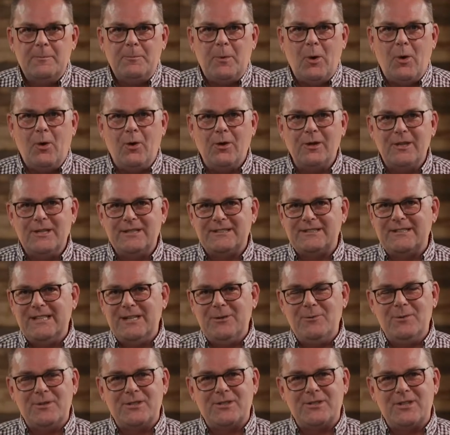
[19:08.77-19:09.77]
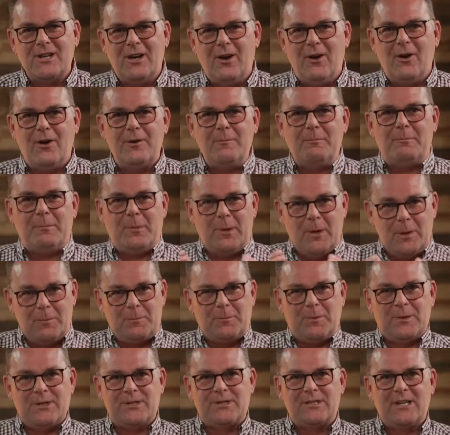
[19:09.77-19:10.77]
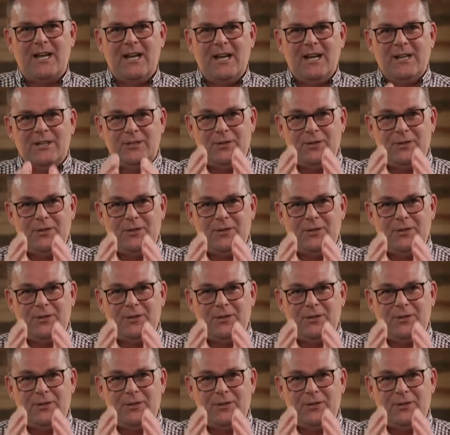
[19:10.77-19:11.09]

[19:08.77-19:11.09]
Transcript: Paul, you see, was on purpose